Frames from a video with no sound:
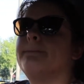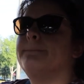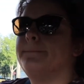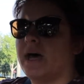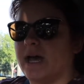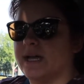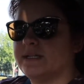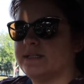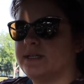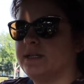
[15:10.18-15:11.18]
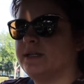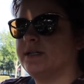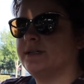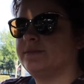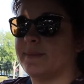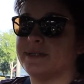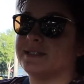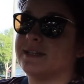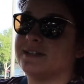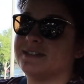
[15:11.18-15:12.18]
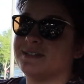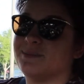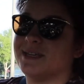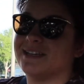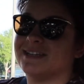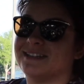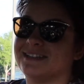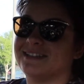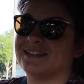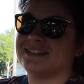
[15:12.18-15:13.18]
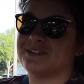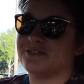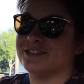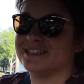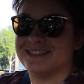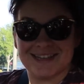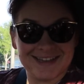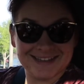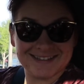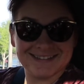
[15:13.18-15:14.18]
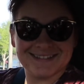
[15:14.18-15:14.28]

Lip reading: But I'm excited to be in a different state.